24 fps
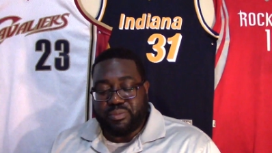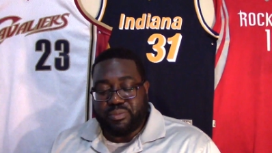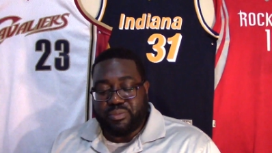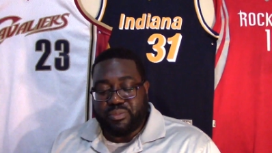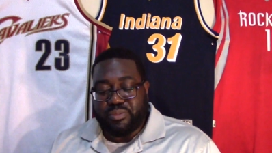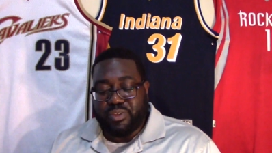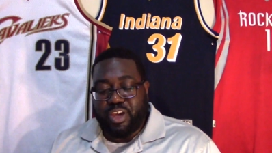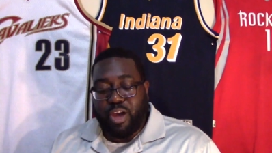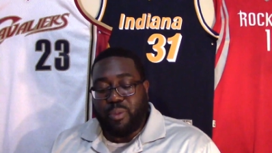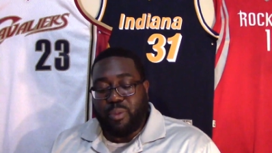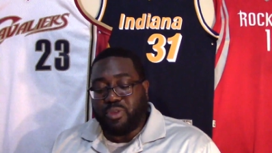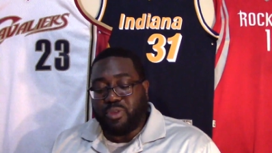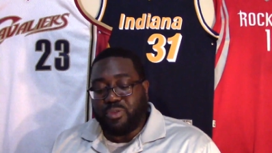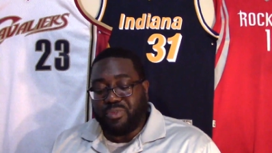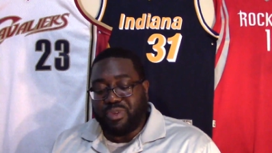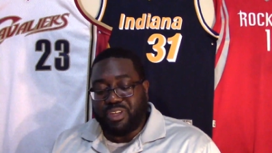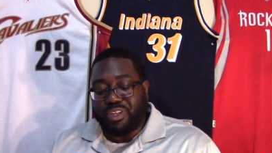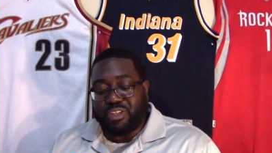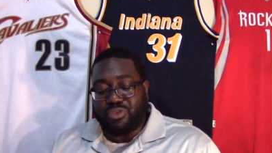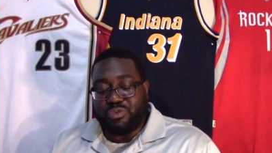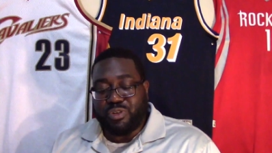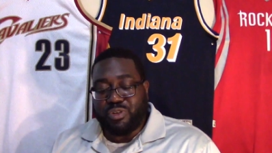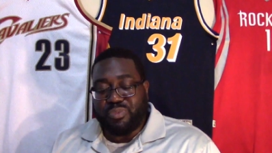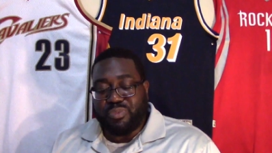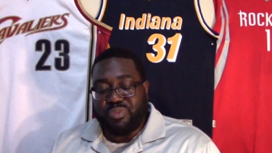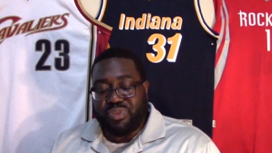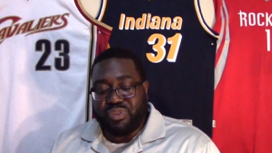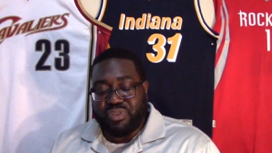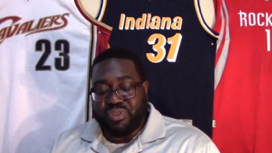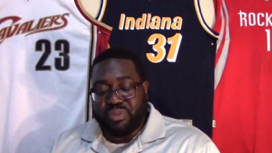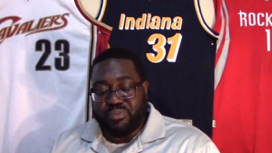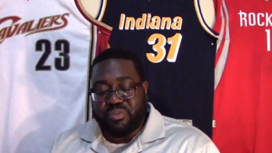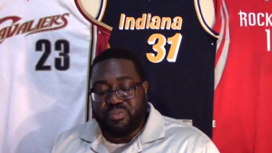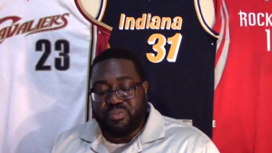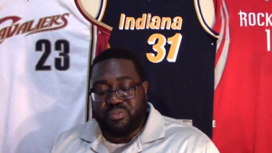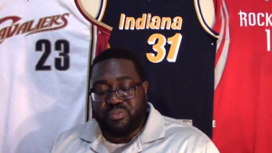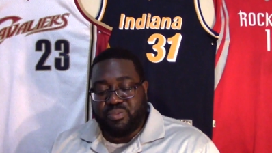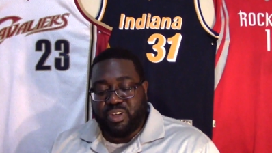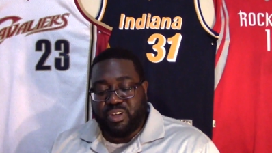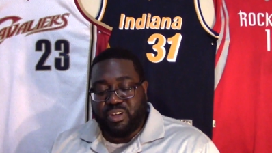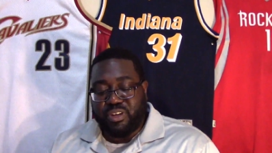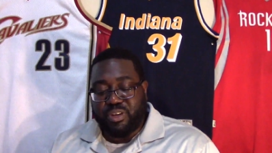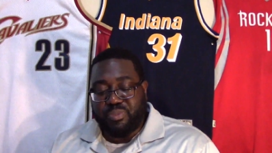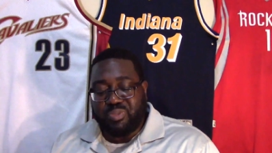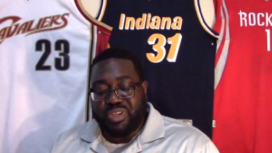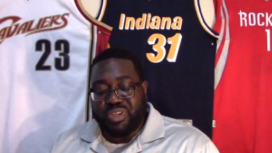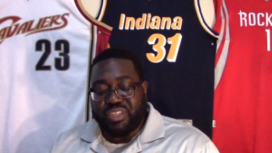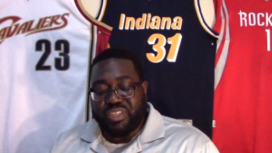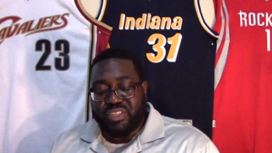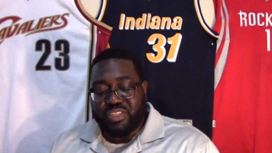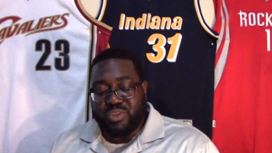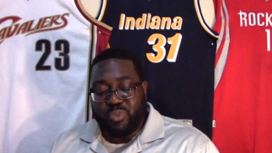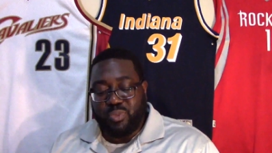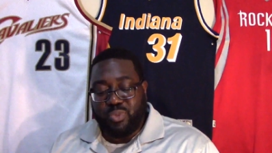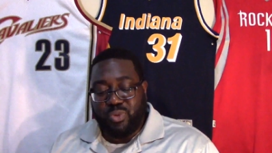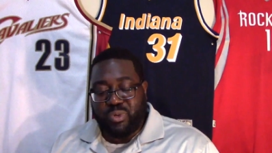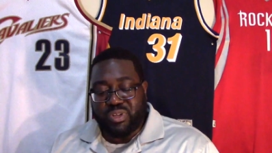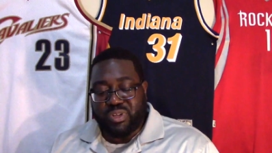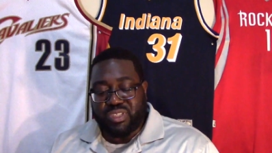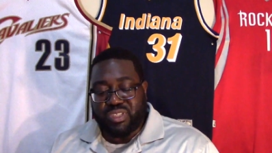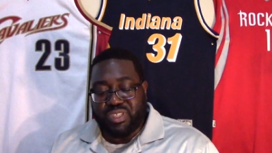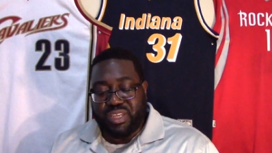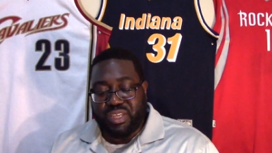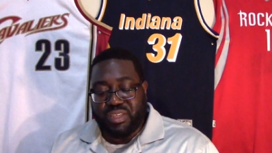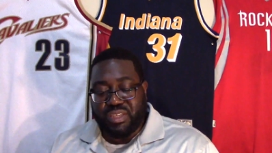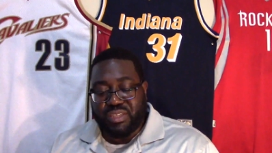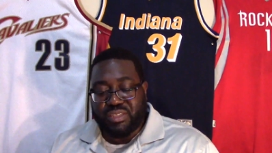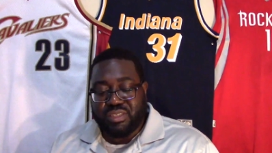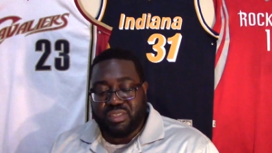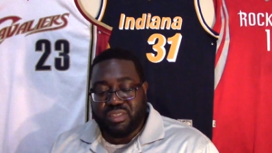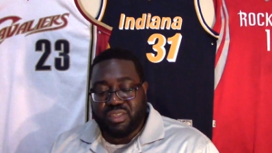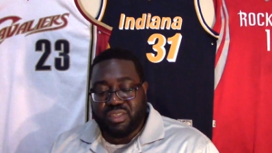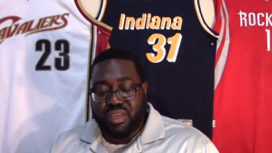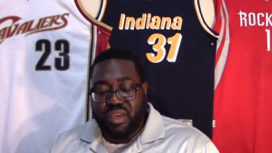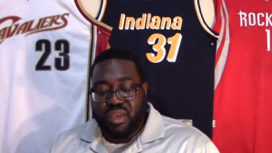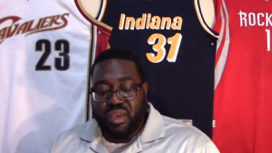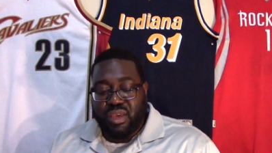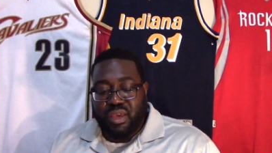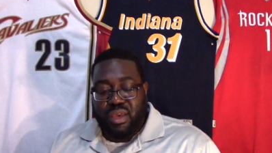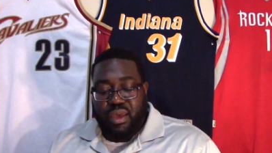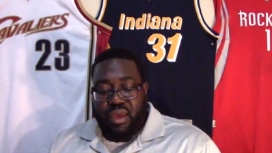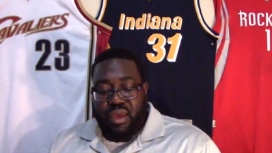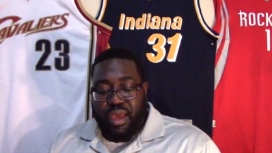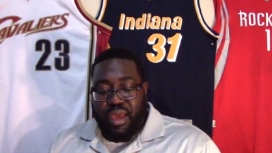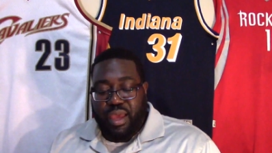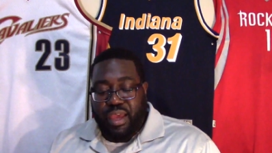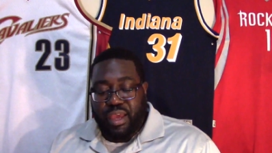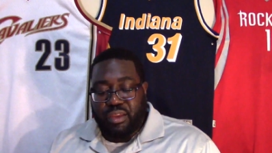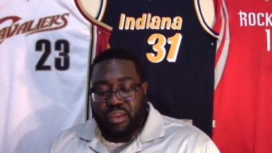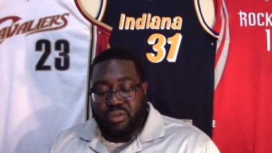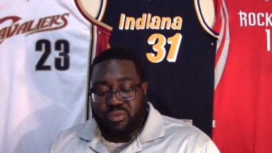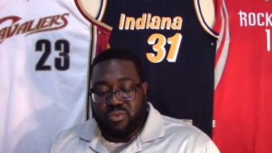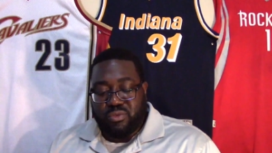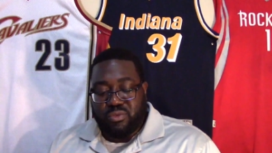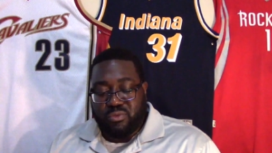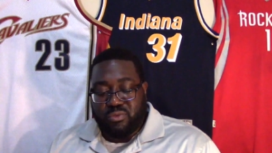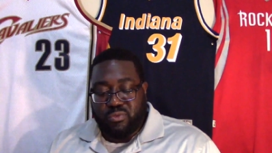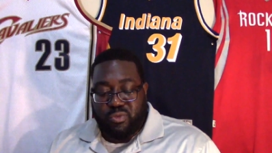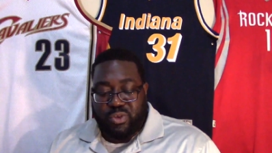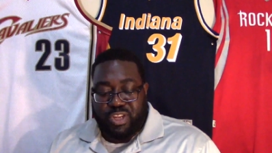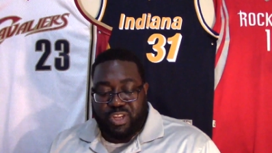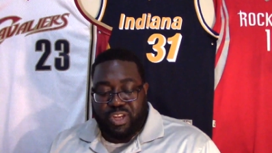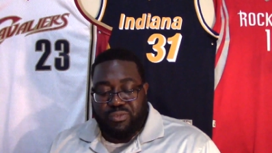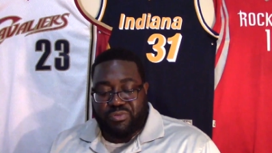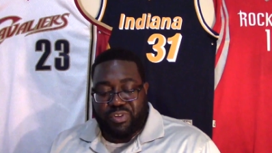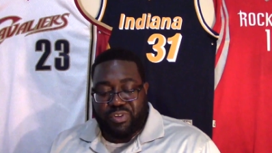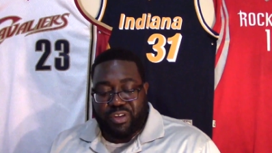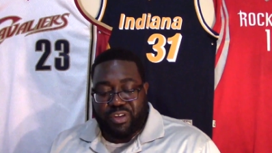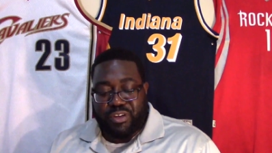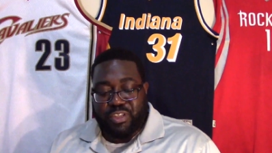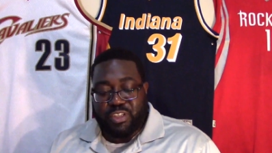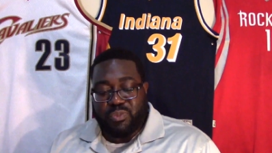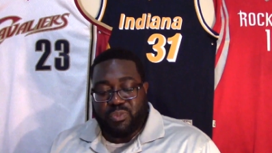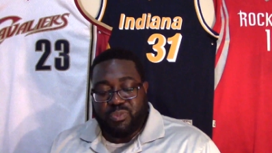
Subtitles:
complementary piece to Porzingis and whatever else.